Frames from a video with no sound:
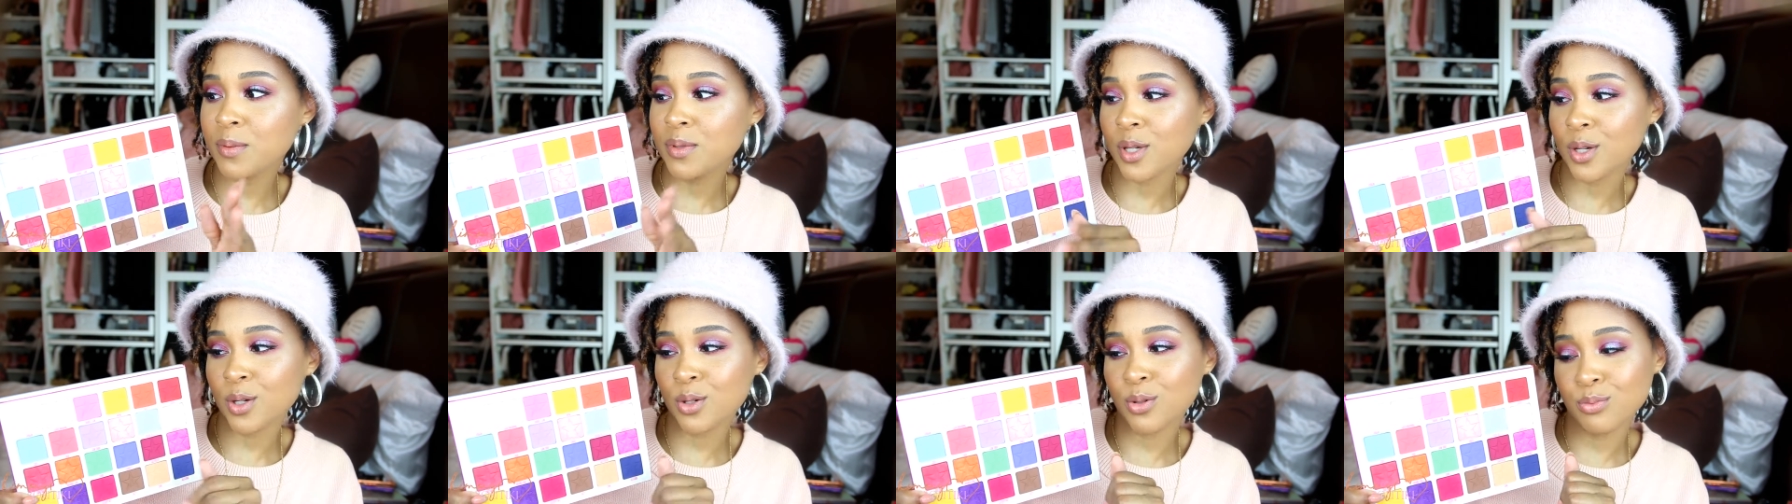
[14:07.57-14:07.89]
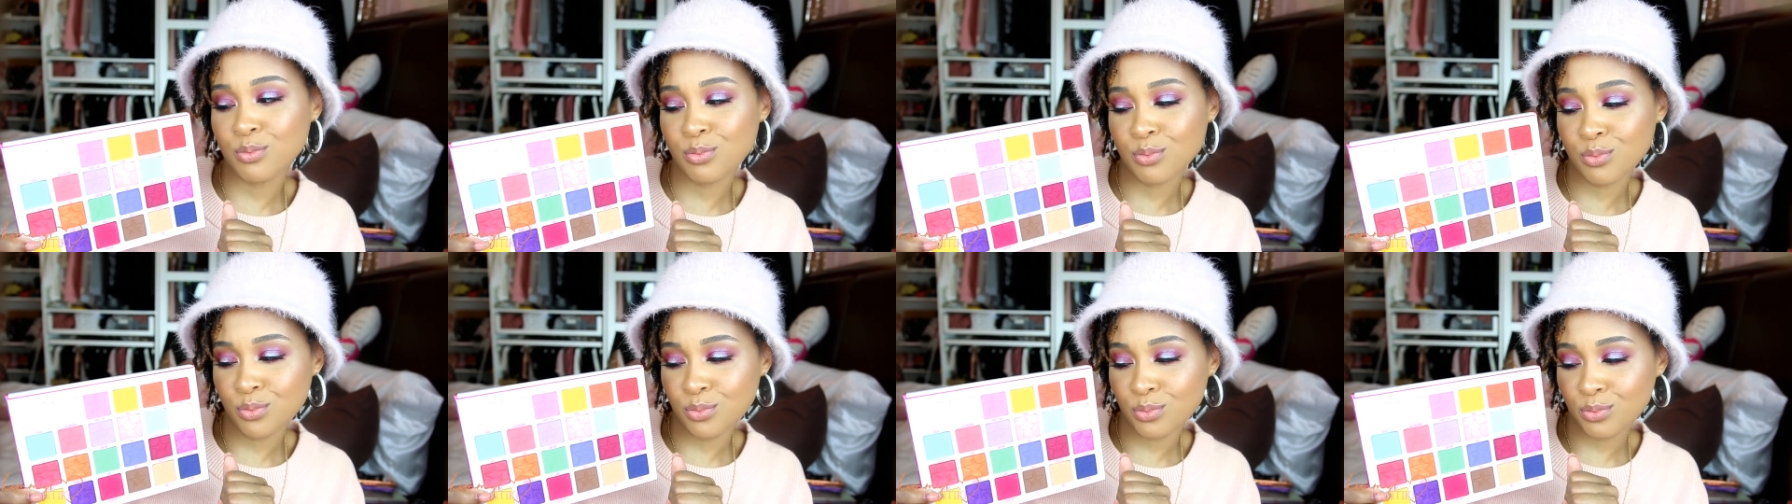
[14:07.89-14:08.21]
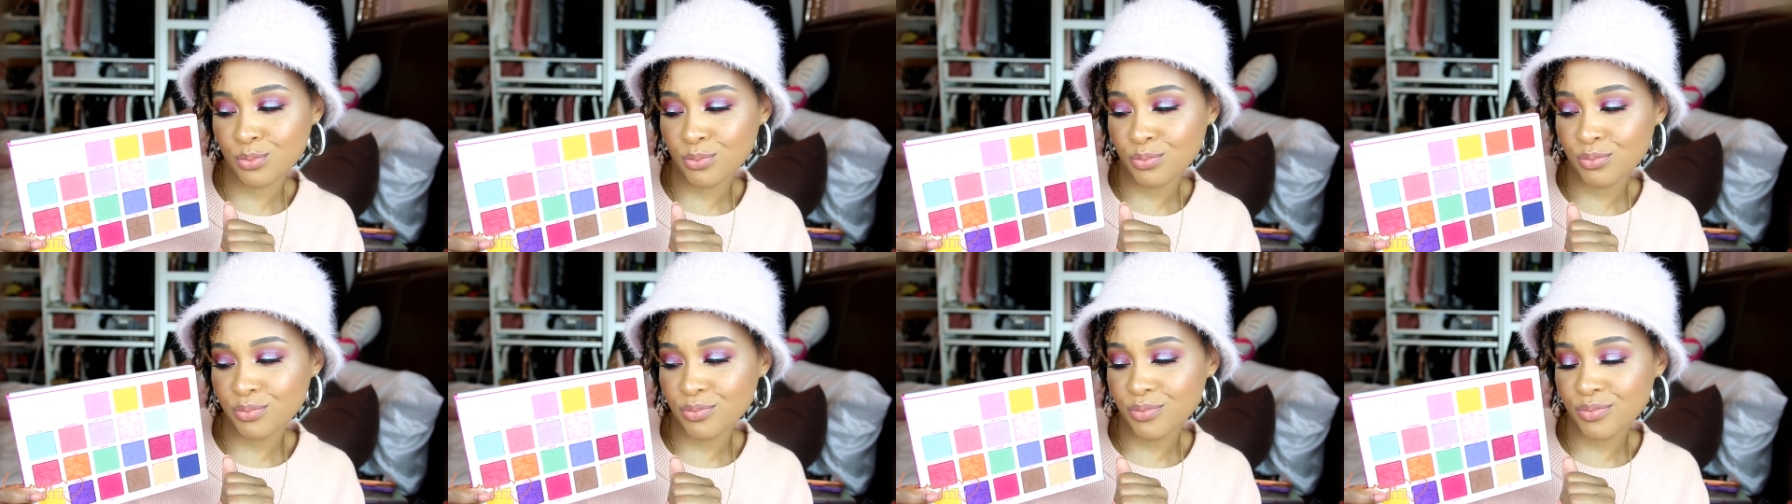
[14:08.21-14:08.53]
like,
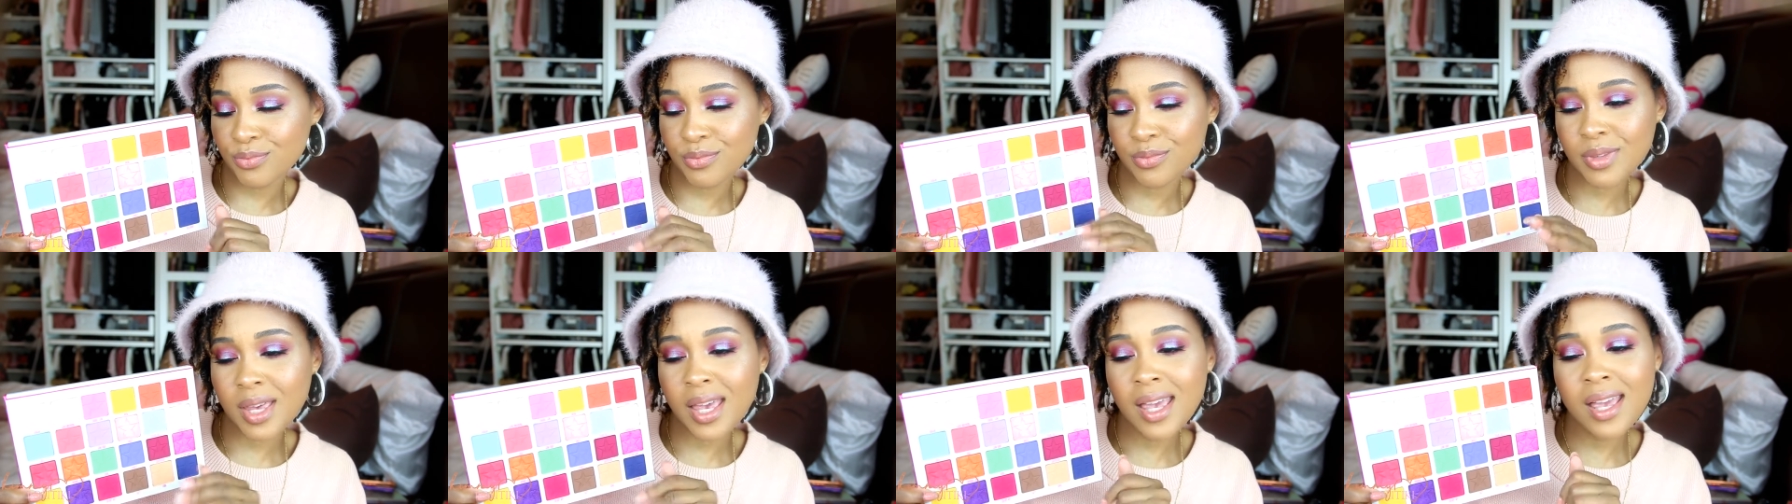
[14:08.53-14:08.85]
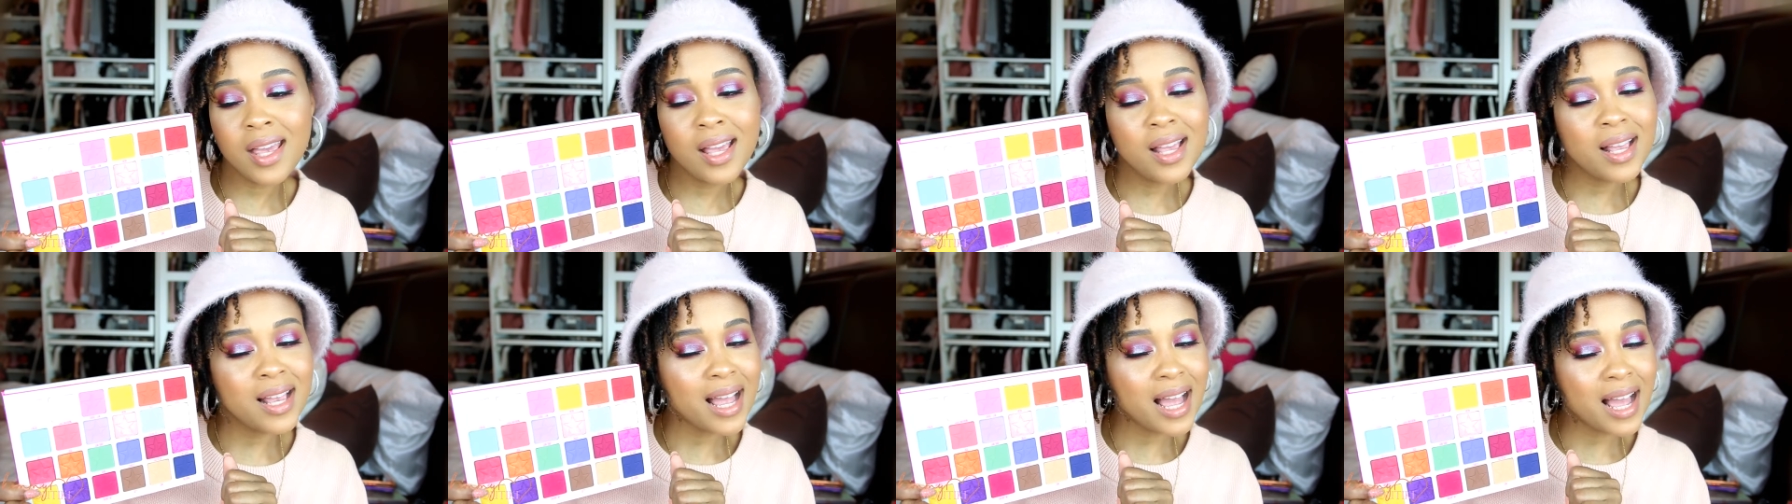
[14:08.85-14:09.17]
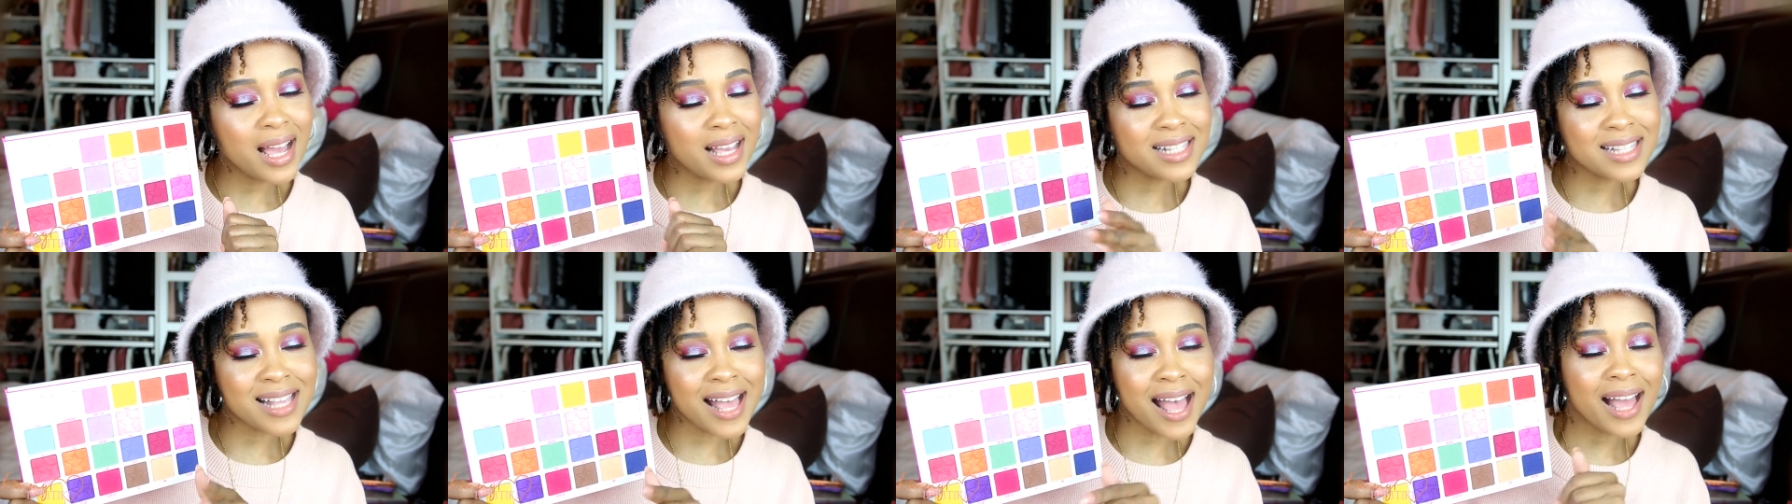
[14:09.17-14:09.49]

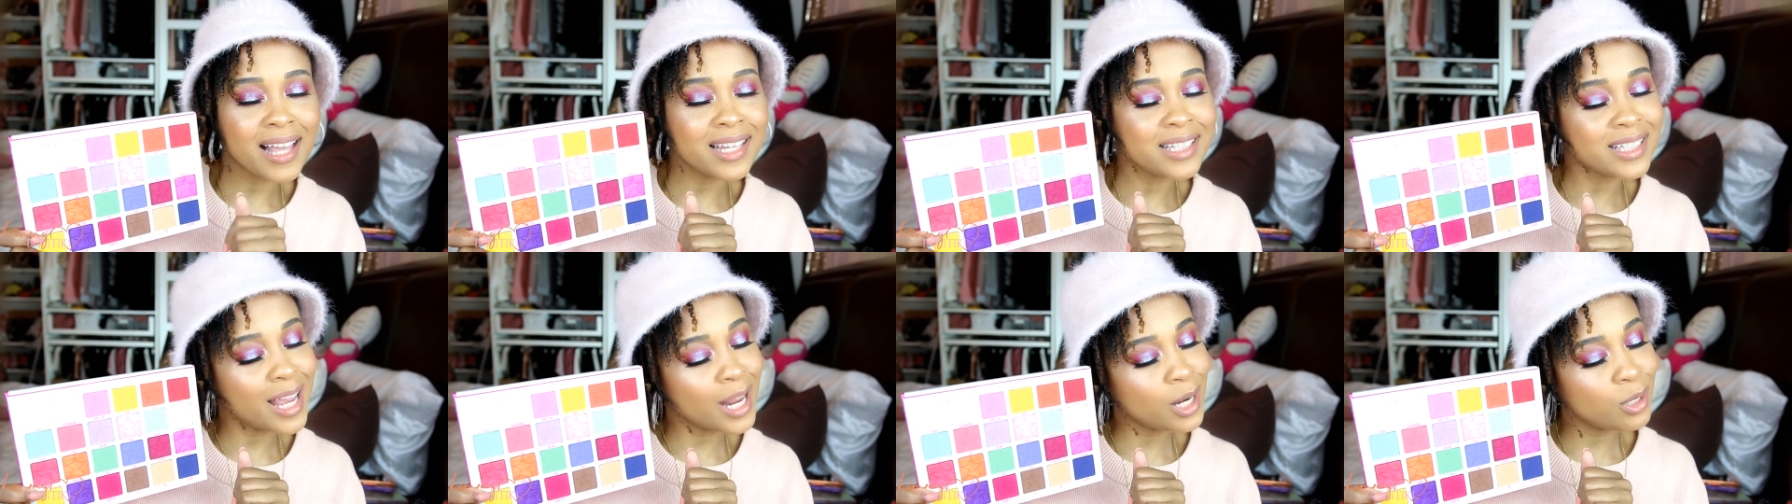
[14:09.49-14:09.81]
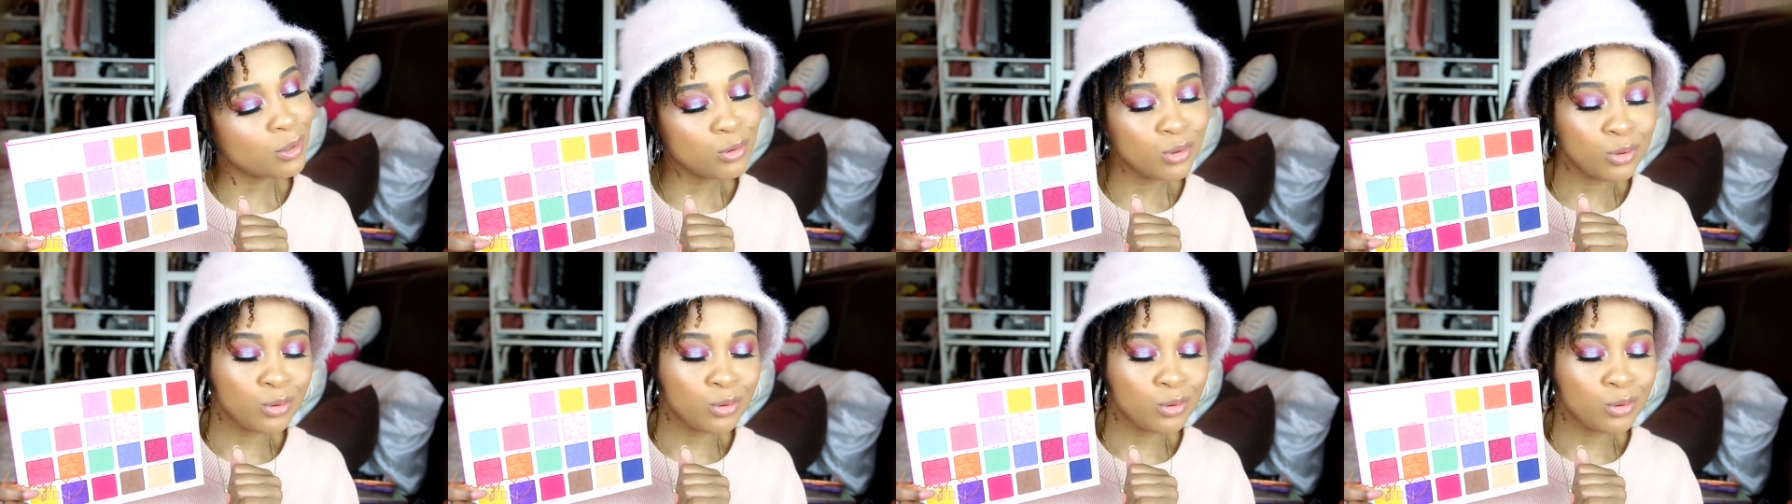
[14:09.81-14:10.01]
how's his eyeshadow do